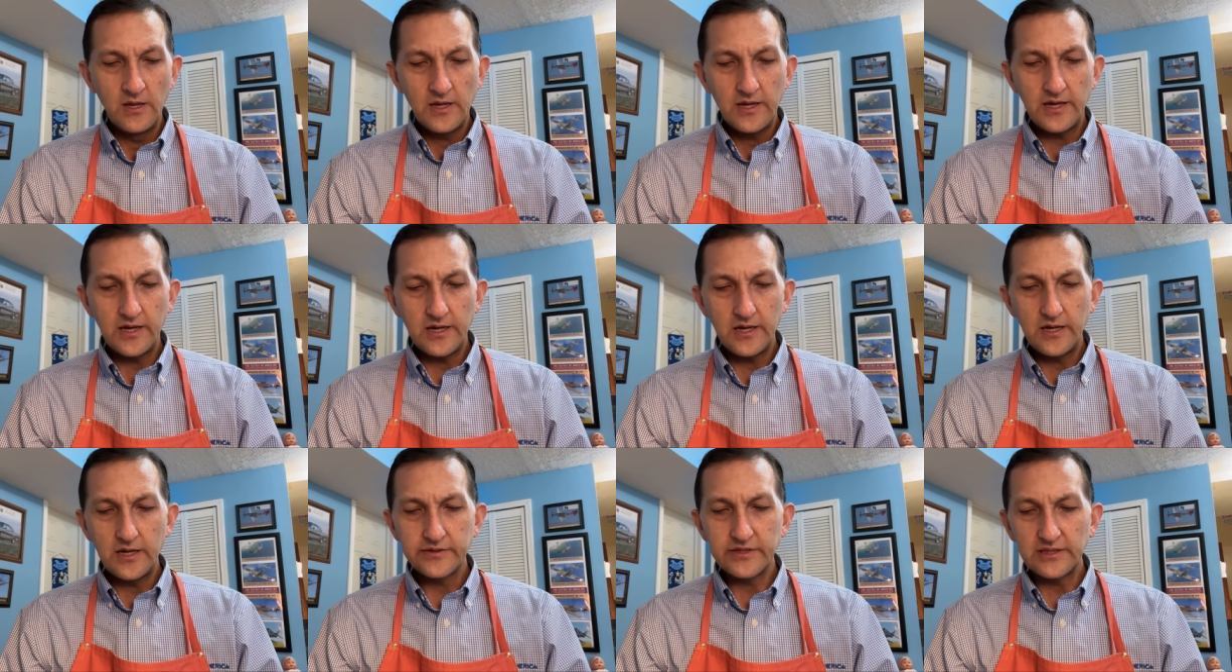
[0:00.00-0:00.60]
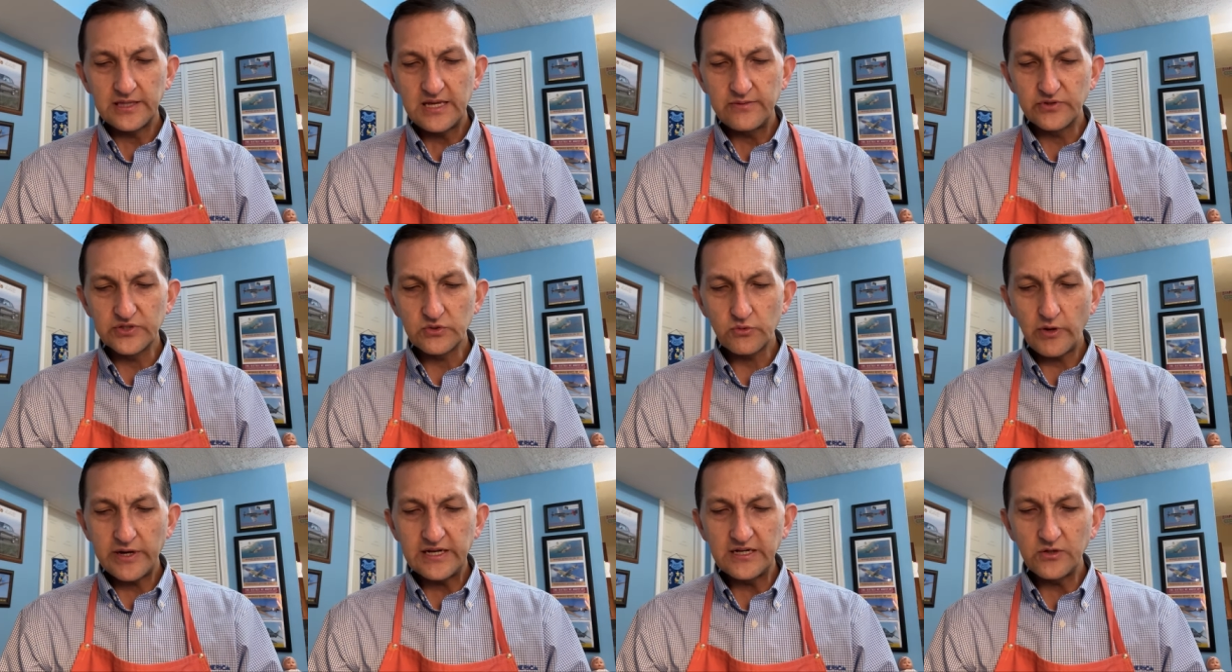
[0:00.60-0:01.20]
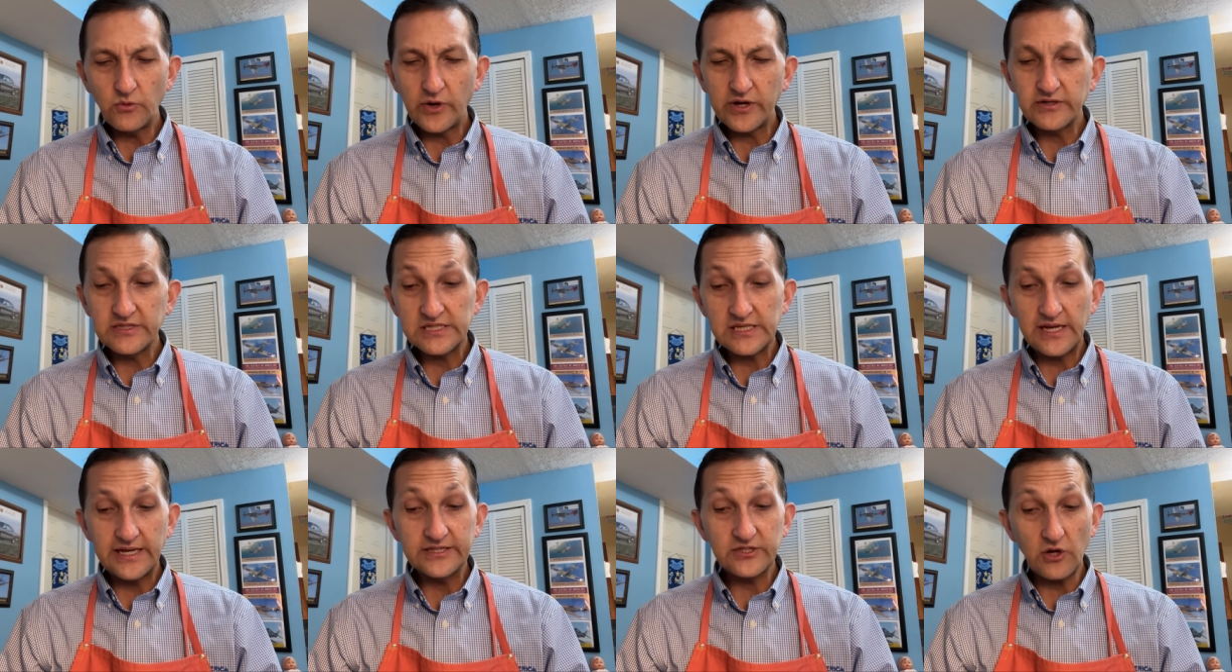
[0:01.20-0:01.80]
Uh, the label's ready-to-wear
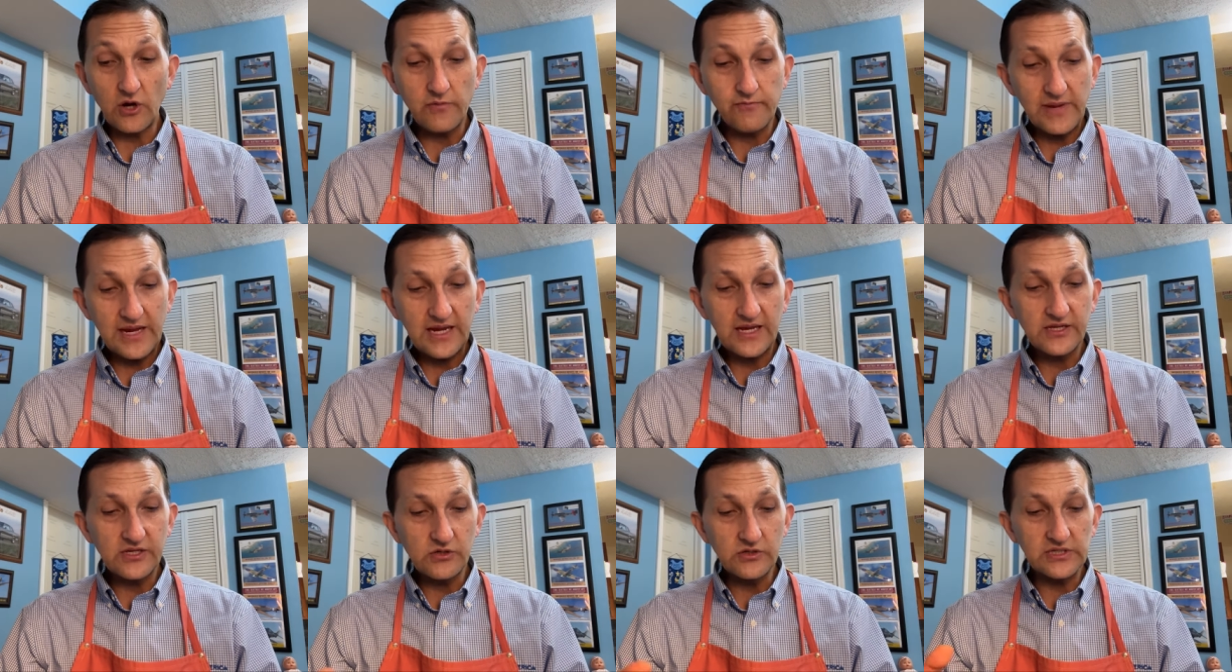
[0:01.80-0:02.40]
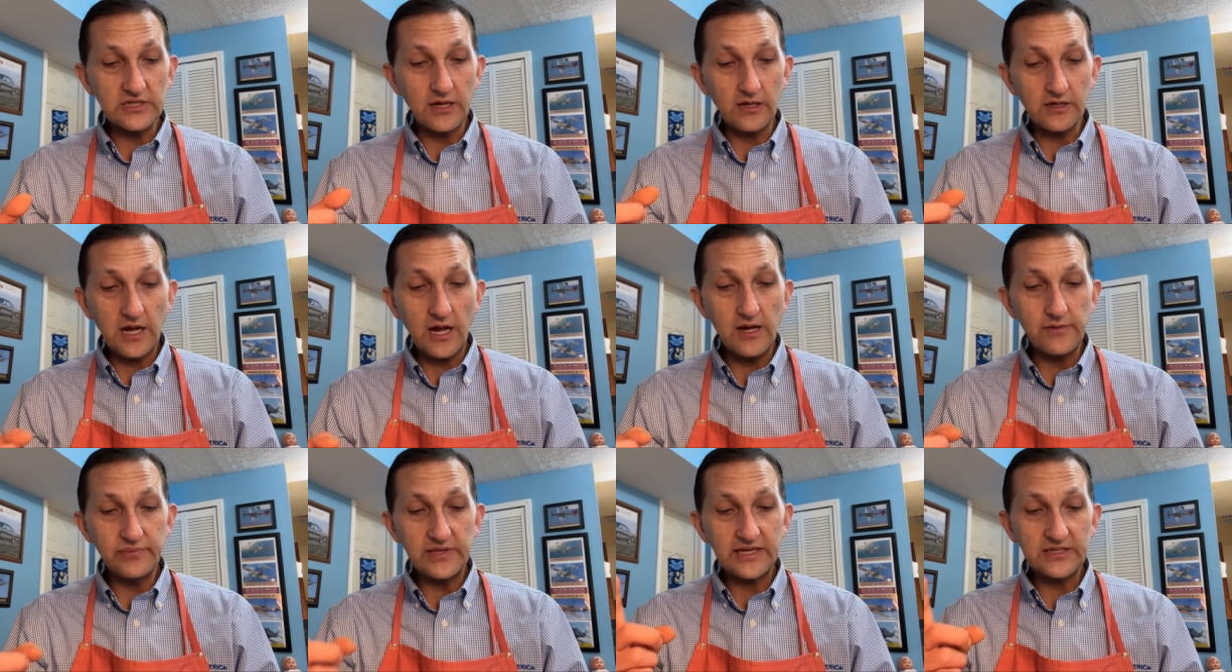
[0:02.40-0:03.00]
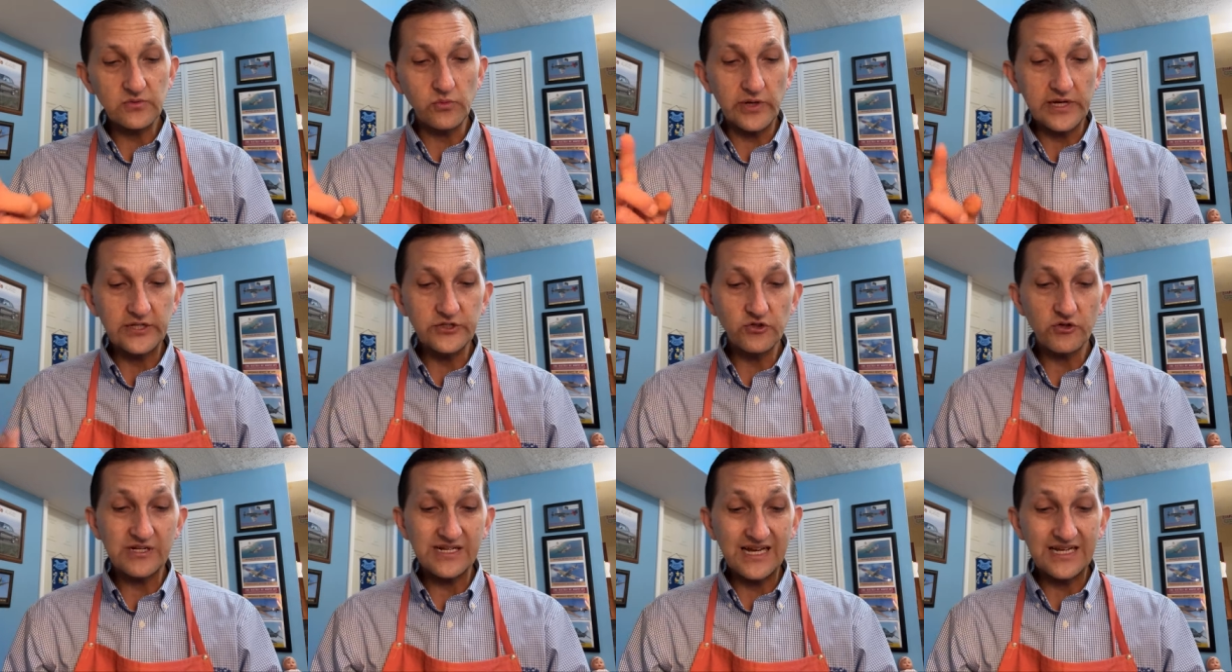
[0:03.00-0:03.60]
designs are made using a complex
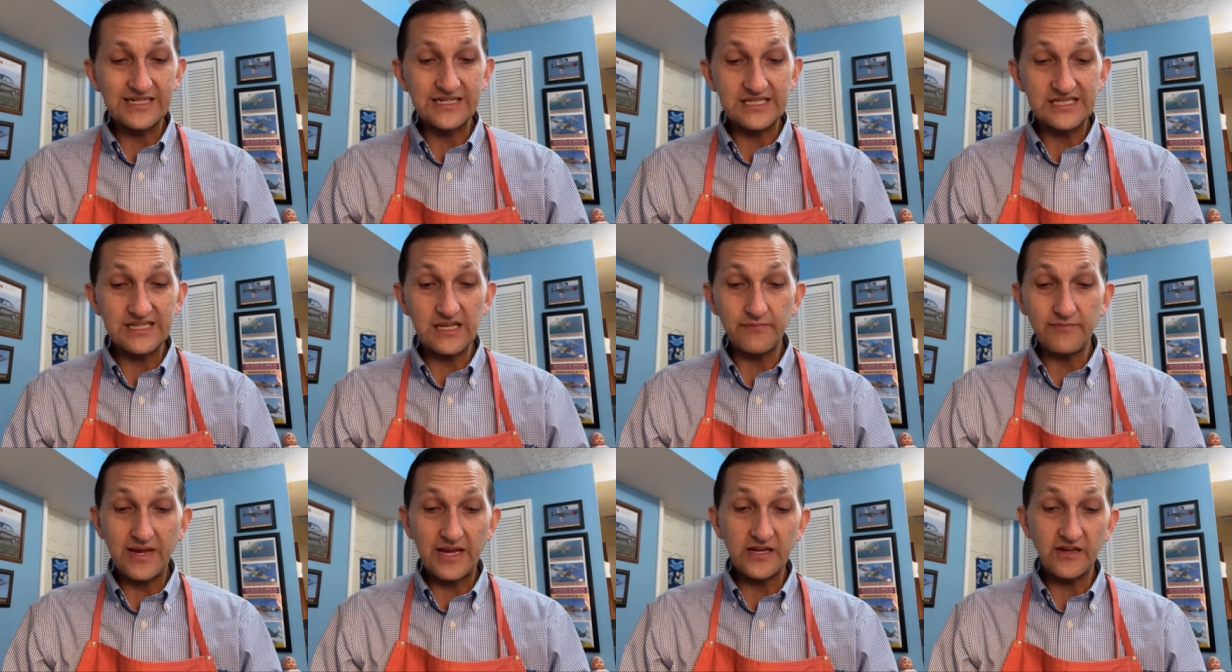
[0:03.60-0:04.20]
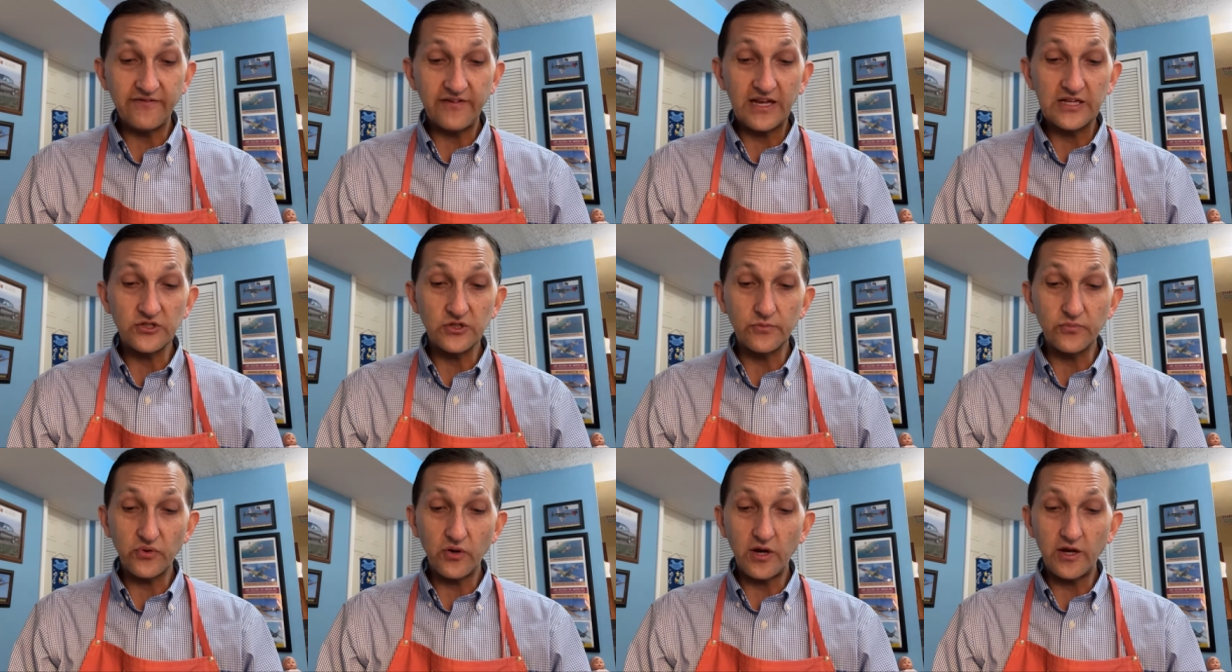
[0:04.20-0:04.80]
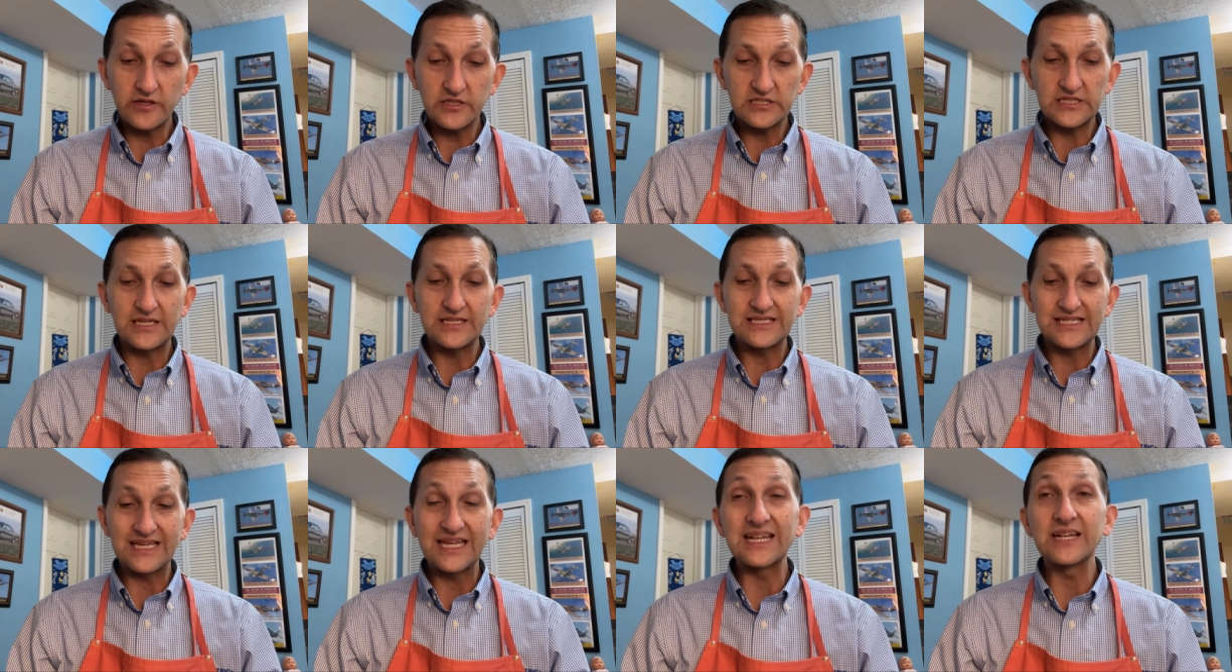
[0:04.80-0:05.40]
190-step manufacturing
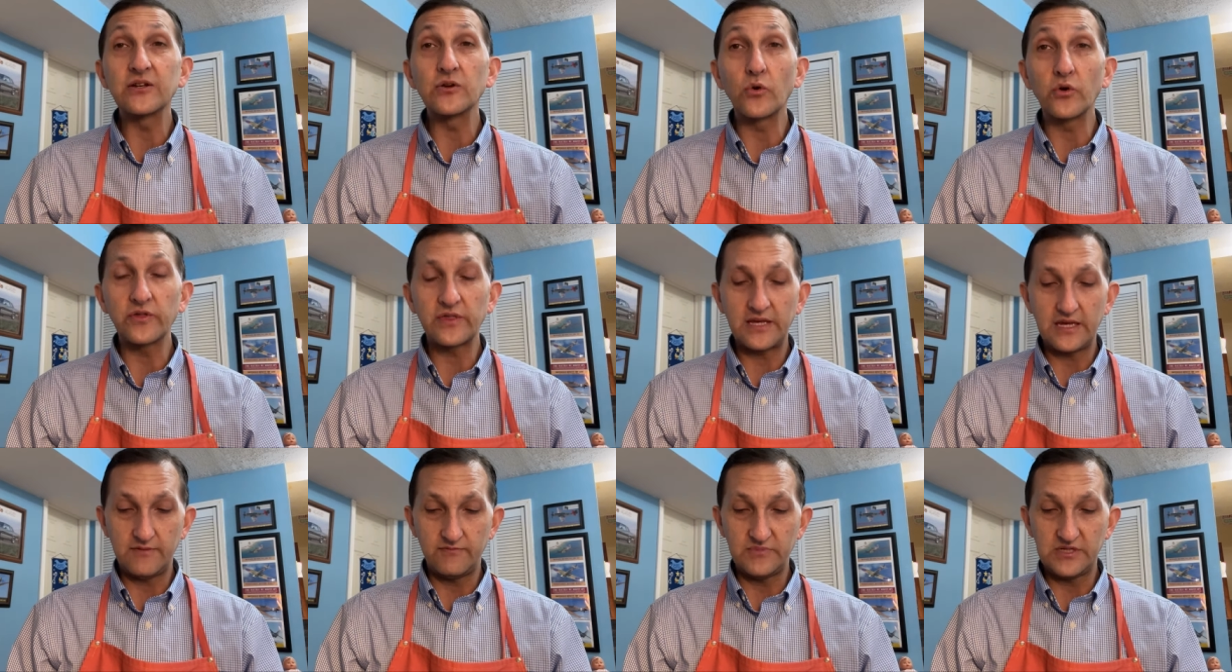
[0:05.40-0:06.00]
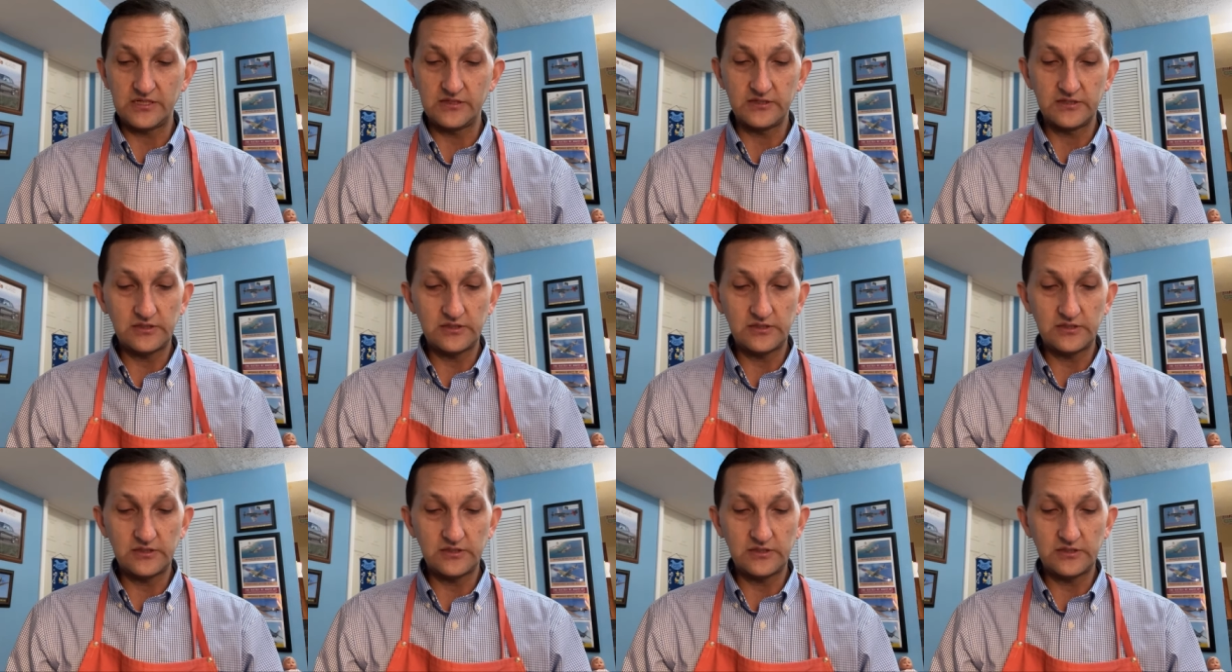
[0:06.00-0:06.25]
process in Northampton.